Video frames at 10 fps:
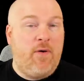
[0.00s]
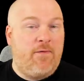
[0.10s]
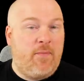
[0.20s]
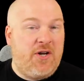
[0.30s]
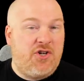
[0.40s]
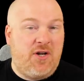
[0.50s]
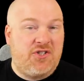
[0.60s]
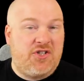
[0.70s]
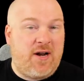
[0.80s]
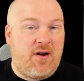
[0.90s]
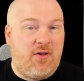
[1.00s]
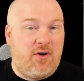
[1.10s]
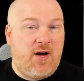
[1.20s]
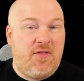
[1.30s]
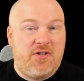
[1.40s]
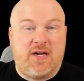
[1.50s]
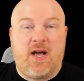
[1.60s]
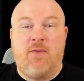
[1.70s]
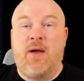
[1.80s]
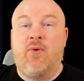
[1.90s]
For more information on Shadar Logoth, check
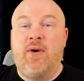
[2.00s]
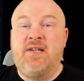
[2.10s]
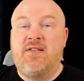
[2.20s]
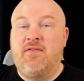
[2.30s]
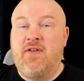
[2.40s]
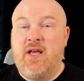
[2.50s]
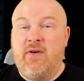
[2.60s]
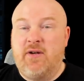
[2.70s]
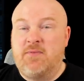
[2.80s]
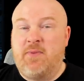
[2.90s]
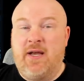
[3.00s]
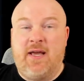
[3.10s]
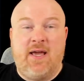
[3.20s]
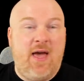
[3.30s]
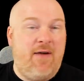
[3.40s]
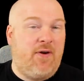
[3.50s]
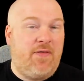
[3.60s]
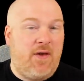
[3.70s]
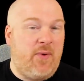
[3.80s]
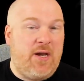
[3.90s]
out my recent video explaining
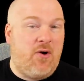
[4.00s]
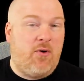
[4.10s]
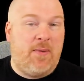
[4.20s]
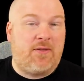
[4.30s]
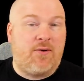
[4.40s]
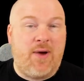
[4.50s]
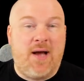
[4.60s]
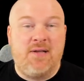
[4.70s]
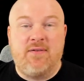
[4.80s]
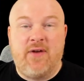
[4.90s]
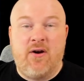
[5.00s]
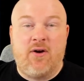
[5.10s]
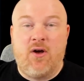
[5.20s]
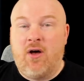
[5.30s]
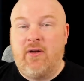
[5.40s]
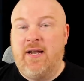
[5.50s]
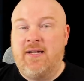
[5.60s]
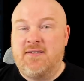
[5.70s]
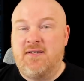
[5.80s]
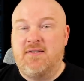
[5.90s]
everything we know about the rise of Aridhol and
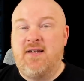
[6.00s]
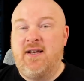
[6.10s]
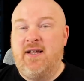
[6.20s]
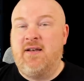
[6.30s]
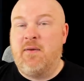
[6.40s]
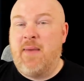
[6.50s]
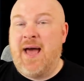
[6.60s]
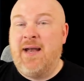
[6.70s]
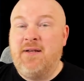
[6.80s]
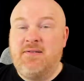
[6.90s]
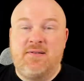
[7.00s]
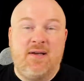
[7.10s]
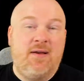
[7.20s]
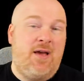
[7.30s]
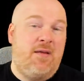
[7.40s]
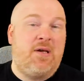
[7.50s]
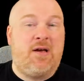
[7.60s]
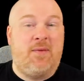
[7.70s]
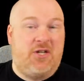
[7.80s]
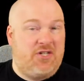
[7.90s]
its descent into madness and
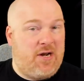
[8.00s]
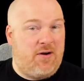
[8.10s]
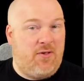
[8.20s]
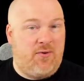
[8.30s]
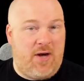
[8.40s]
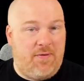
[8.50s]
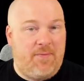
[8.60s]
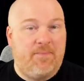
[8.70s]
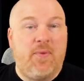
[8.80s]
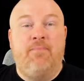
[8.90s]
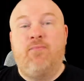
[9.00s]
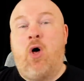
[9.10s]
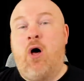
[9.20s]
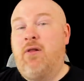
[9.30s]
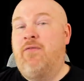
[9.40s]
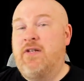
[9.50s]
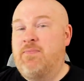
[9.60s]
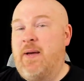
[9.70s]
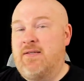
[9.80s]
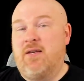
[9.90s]
becoming Shadar Logoth. But All of
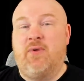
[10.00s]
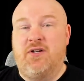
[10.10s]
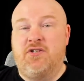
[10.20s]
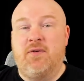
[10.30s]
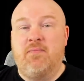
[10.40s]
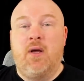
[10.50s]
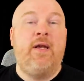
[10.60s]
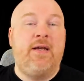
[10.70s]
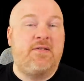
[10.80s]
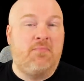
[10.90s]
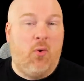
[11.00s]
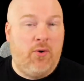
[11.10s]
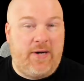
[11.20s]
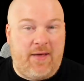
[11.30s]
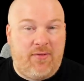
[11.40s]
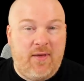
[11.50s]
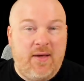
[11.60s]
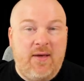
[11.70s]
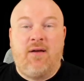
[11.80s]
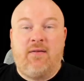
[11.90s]
this begs the question, what is Mordeth?
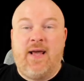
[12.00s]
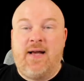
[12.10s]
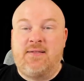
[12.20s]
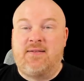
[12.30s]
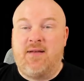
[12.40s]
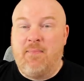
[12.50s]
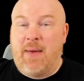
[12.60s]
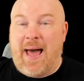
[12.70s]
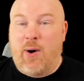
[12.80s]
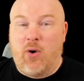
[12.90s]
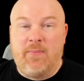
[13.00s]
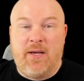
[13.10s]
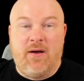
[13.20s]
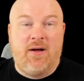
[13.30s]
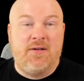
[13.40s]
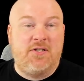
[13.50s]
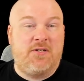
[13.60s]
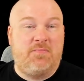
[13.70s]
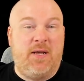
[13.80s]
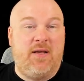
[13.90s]
He clearly has some power beyond
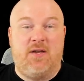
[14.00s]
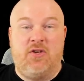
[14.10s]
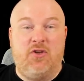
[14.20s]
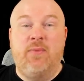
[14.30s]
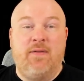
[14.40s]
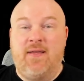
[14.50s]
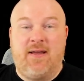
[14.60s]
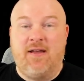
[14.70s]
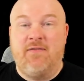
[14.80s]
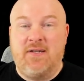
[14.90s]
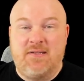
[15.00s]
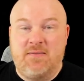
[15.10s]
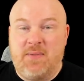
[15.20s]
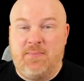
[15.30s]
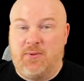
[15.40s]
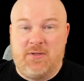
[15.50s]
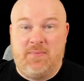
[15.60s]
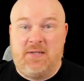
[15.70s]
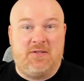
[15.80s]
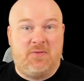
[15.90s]
just being a human that convinces people to
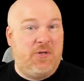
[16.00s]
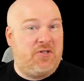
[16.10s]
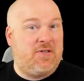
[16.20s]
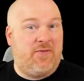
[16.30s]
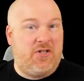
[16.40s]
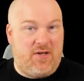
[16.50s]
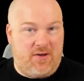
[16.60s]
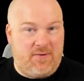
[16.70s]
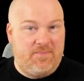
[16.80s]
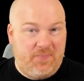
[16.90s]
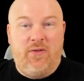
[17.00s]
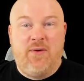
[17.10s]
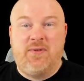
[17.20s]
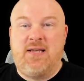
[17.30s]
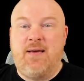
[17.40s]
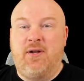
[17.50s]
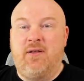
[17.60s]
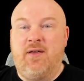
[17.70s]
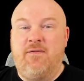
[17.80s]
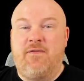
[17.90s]
be suspicious of each other. Not only was he able to
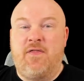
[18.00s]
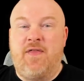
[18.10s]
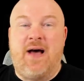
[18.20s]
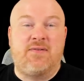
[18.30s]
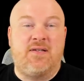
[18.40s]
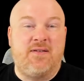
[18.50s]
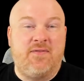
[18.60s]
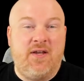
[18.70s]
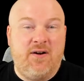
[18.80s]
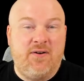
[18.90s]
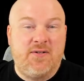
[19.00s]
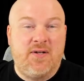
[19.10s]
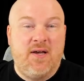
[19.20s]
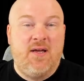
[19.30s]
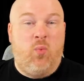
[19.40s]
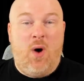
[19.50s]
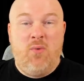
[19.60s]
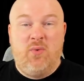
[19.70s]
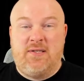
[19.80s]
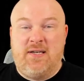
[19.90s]
live for thousands of years, but
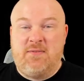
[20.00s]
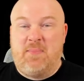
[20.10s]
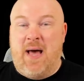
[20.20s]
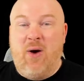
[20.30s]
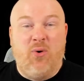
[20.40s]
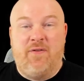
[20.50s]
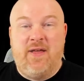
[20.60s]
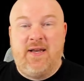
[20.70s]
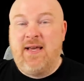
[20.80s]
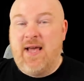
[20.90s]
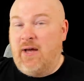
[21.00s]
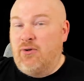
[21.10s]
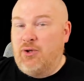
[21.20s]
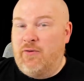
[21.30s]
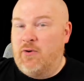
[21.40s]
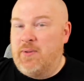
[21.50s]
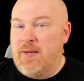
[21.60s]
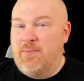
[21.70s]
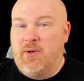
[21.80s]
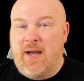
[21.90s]
what was his power that he held over
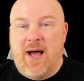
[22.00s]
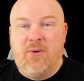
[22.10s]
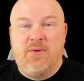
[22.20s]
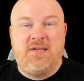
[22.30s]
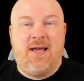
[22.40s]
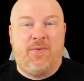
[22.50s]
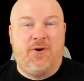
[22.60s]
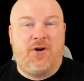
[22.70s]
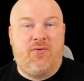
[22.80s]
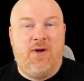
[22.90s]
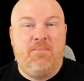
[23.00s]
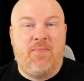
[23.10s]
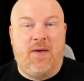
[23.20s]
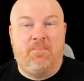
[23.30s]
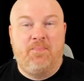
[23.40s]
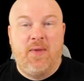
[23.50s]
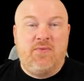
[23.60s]
people, and how was he able to corrupt them?